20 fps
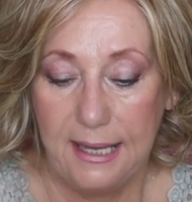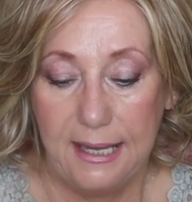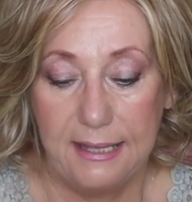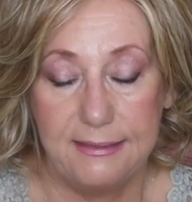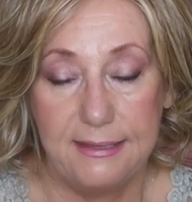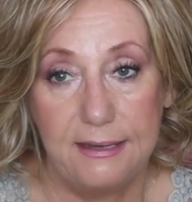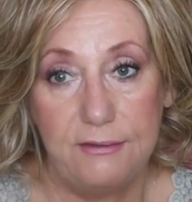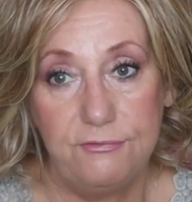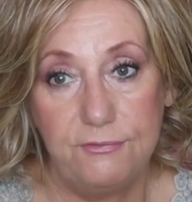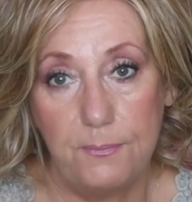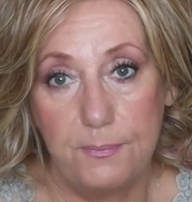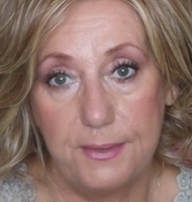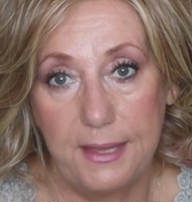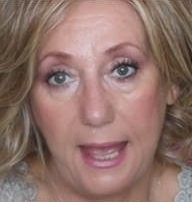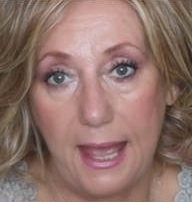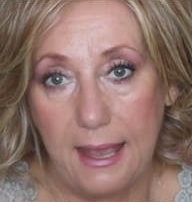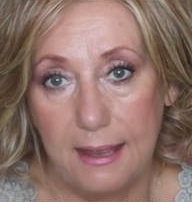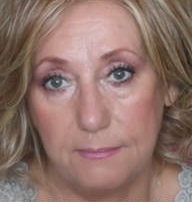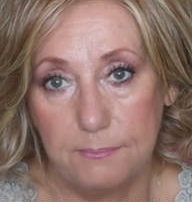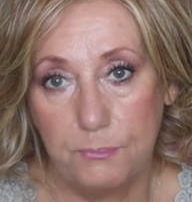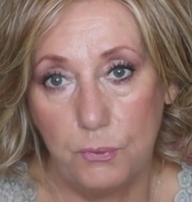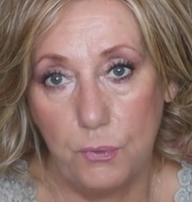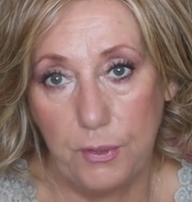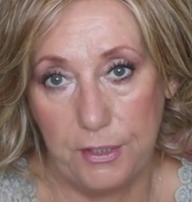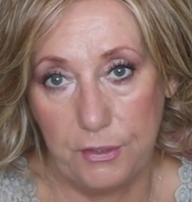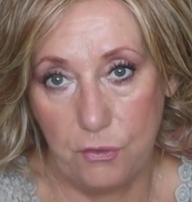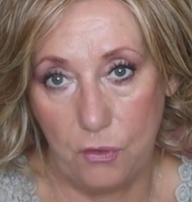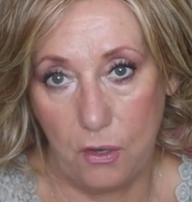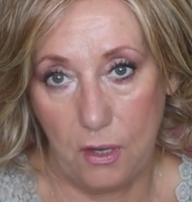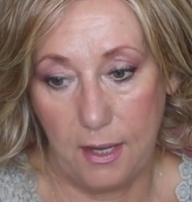And then from that
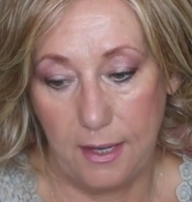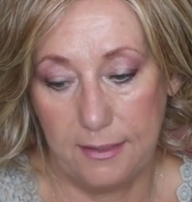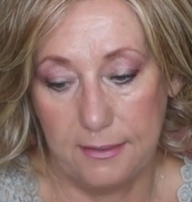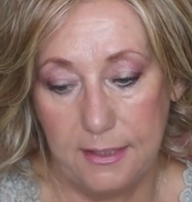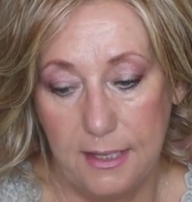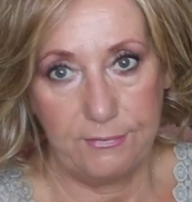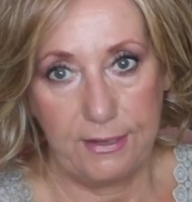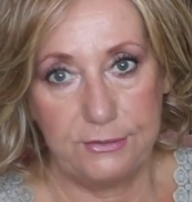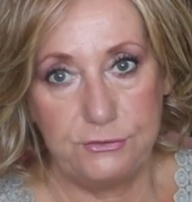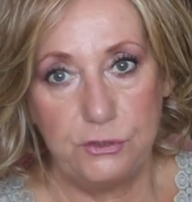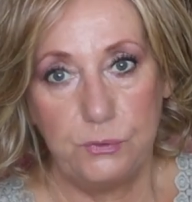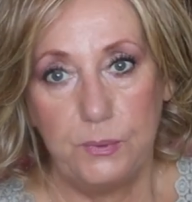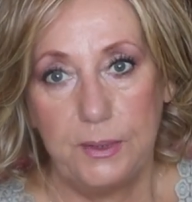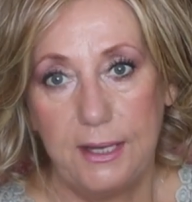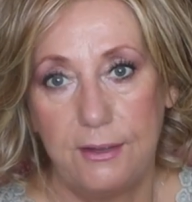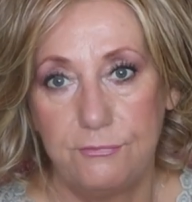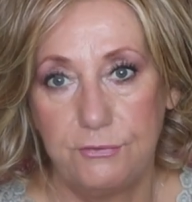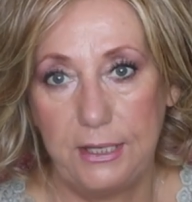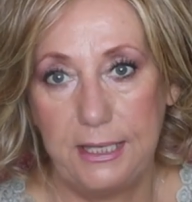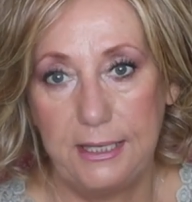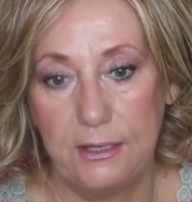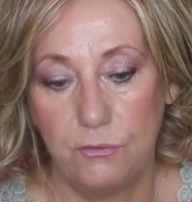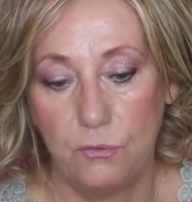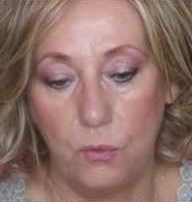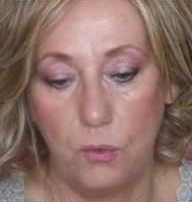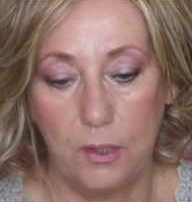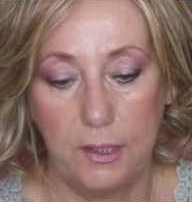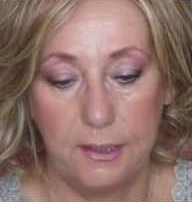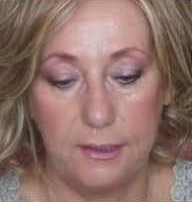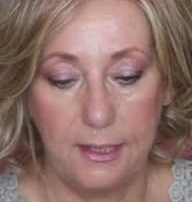point on, I do whatever hair
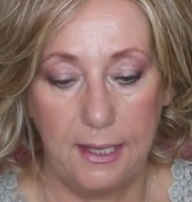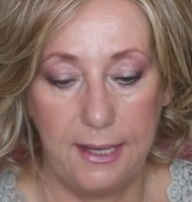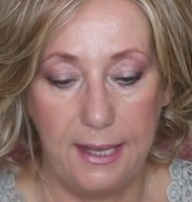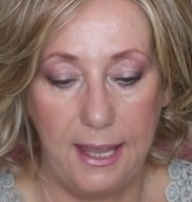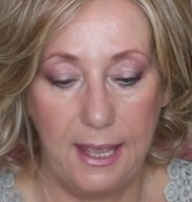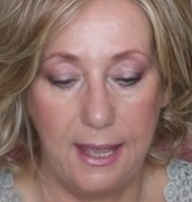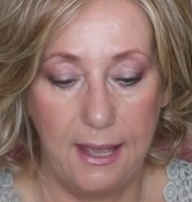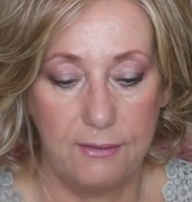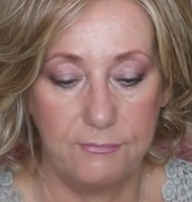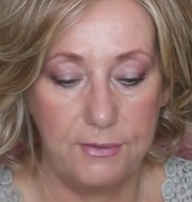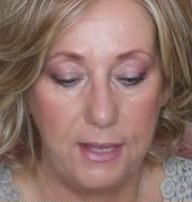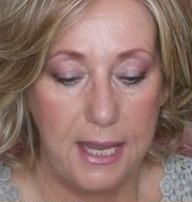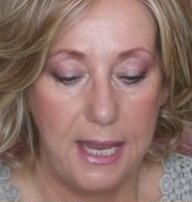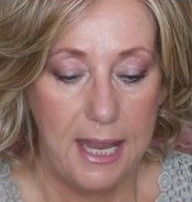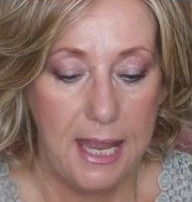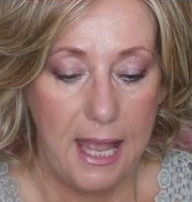oil I have.